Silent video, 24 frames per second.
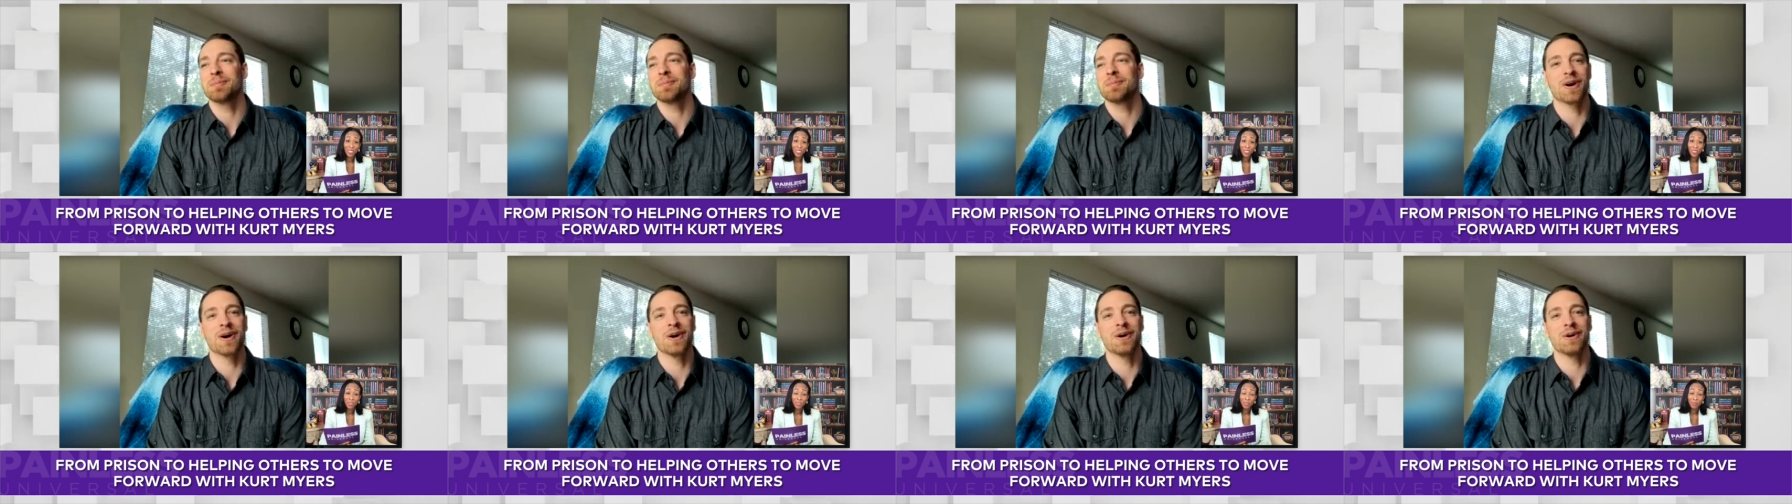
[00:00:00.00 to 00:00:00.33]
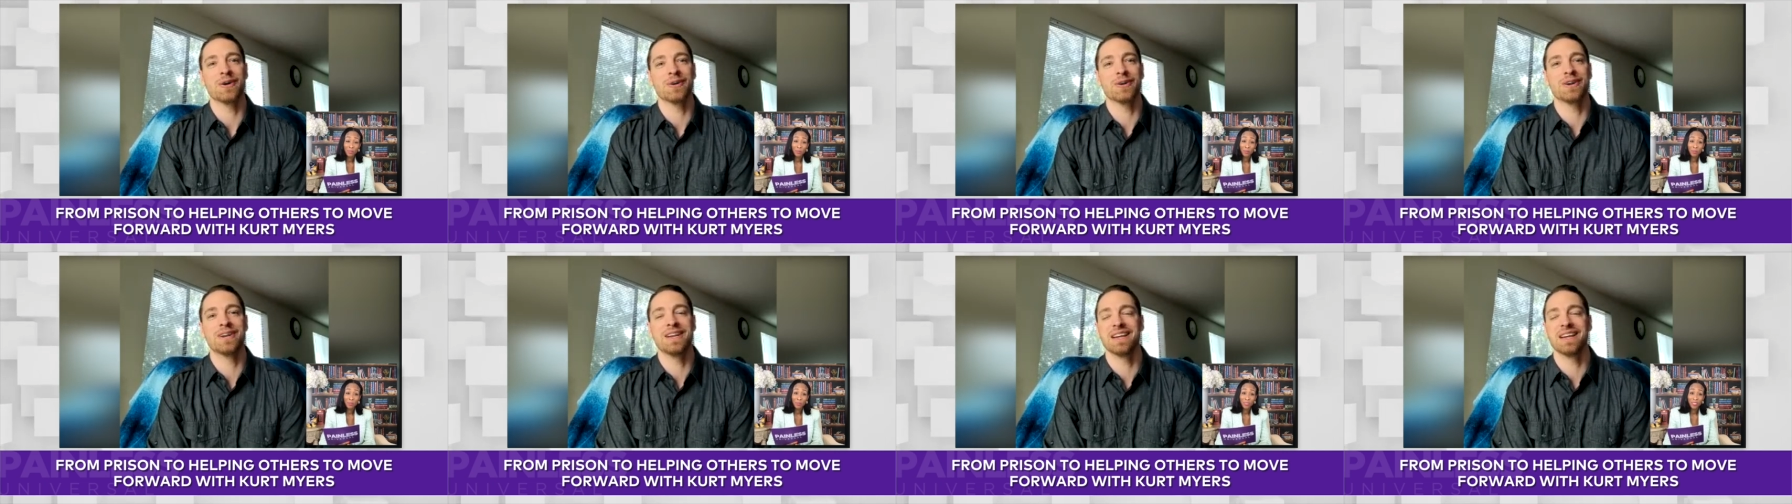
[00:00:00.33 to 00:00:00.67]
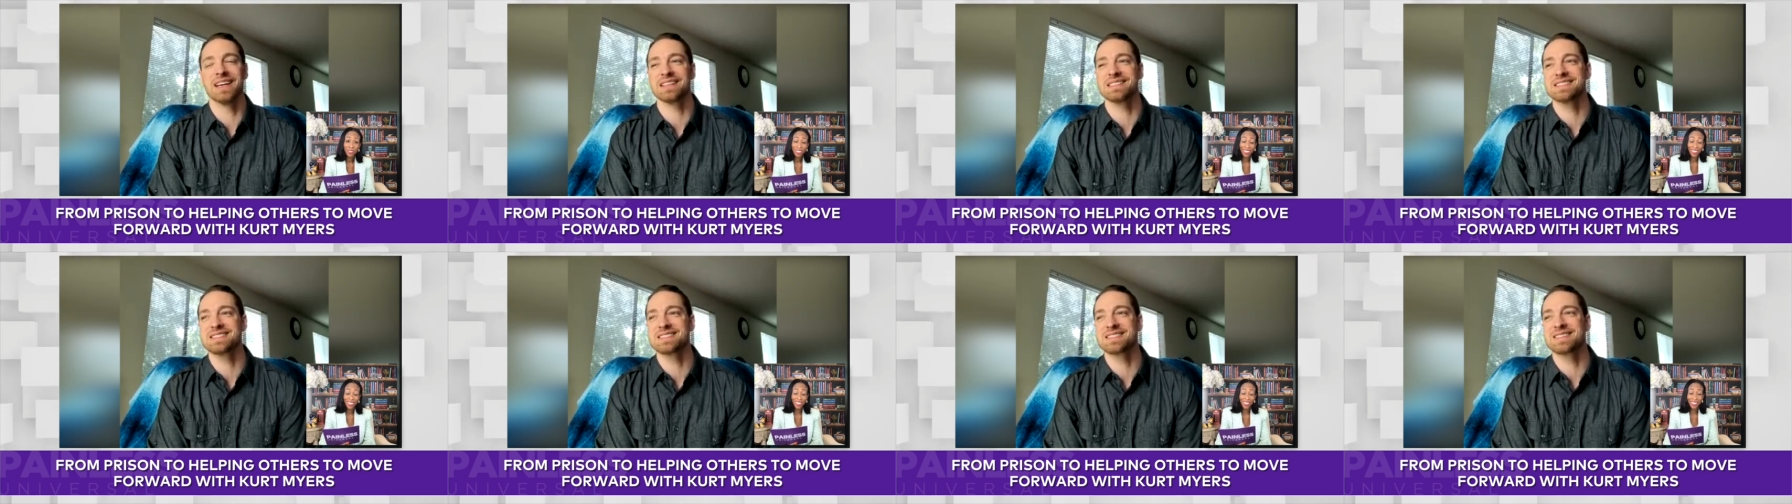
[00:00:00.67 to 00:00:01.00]
road
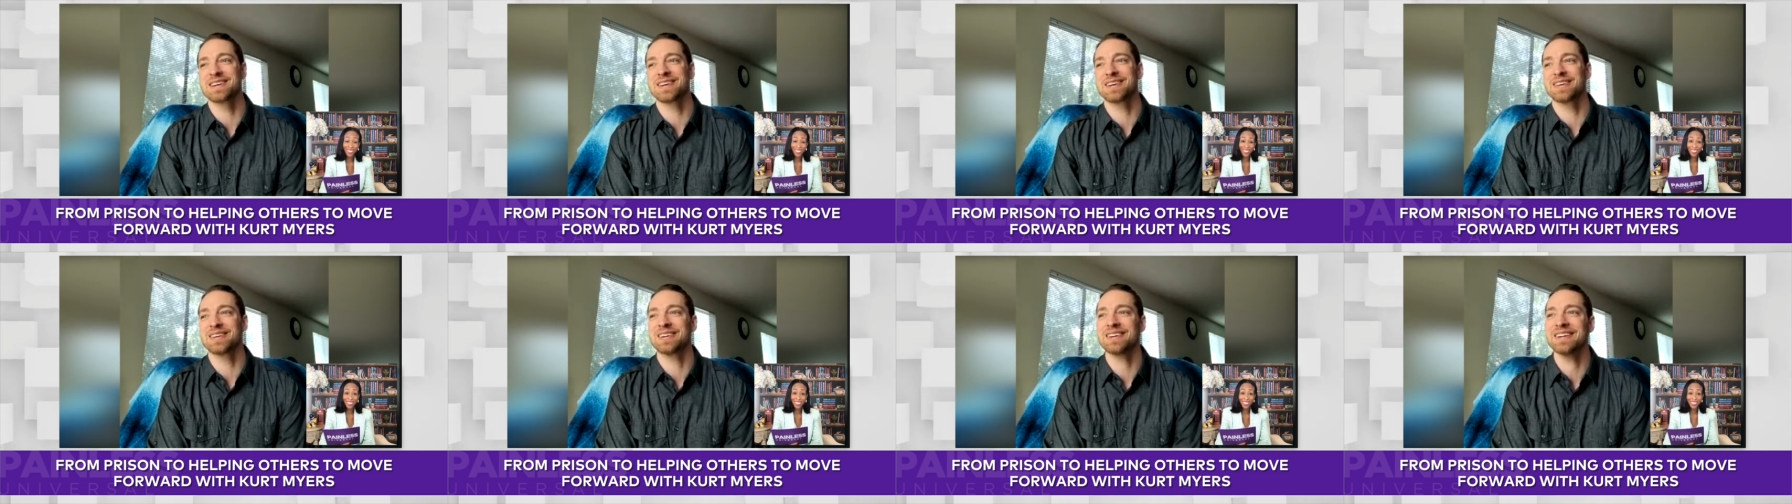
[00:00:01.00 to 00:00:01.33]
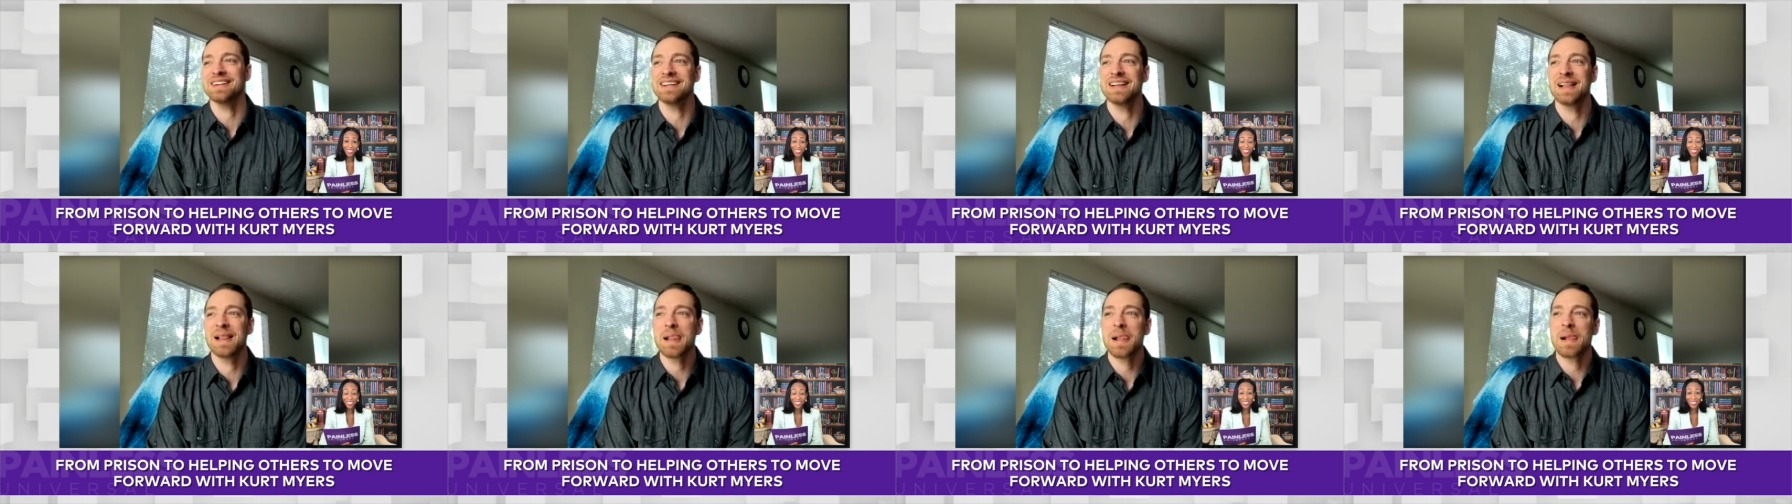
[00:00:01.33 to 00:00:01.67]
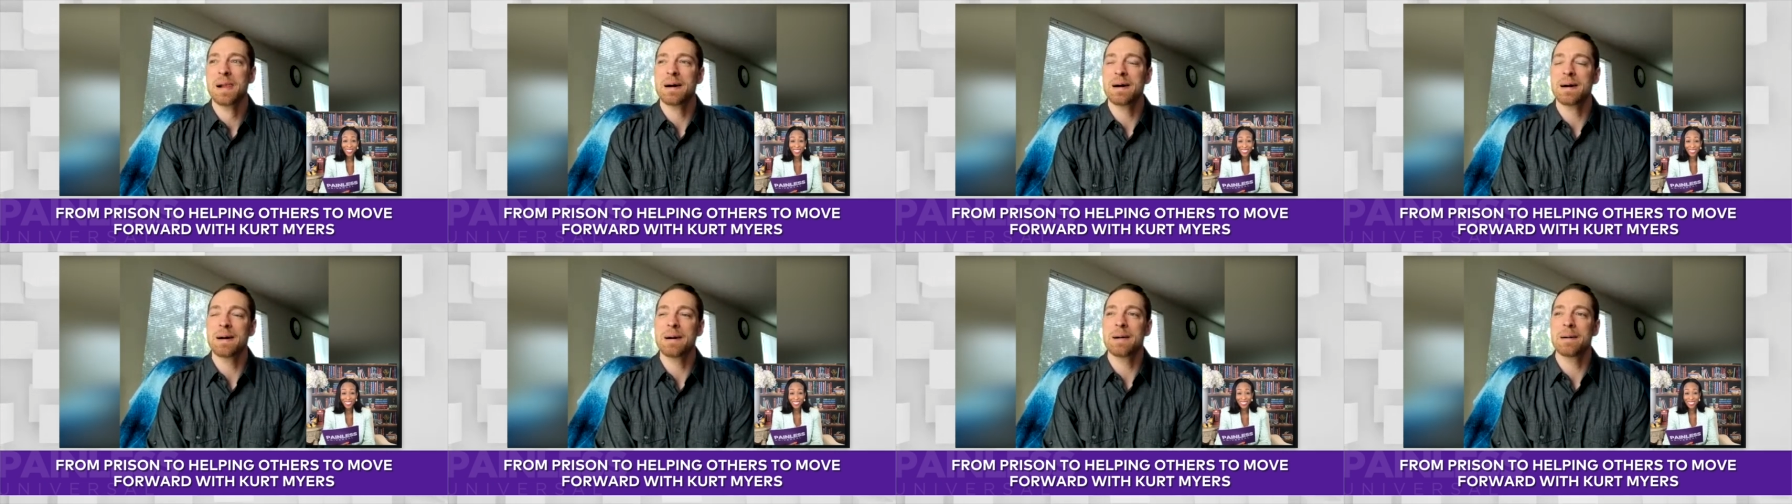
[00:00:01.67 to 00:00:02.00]
and so
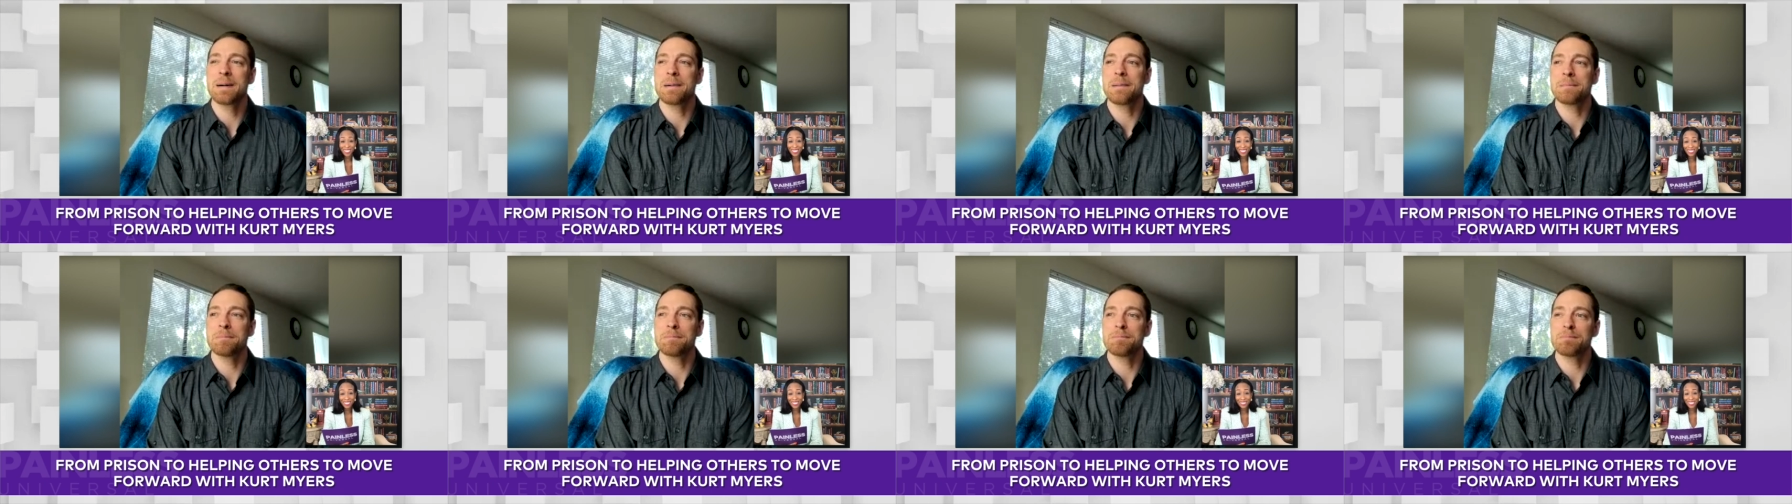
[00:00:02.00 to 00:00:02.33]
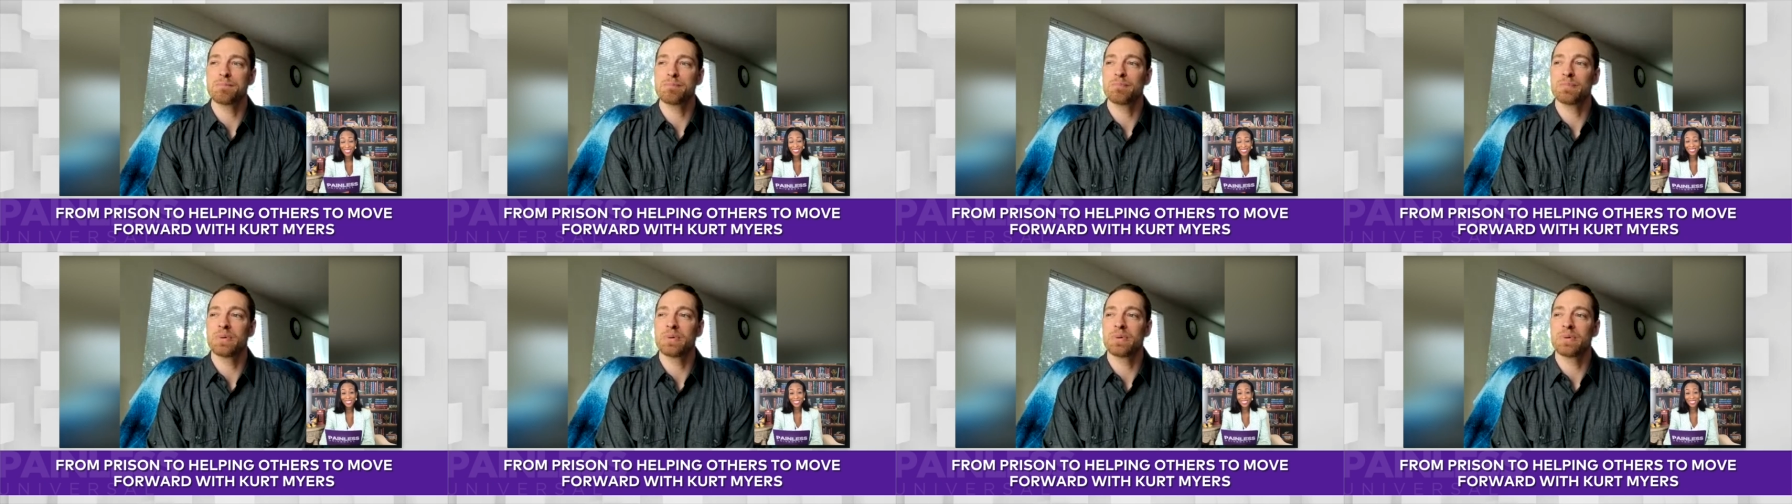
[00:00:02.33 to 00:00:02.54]
um,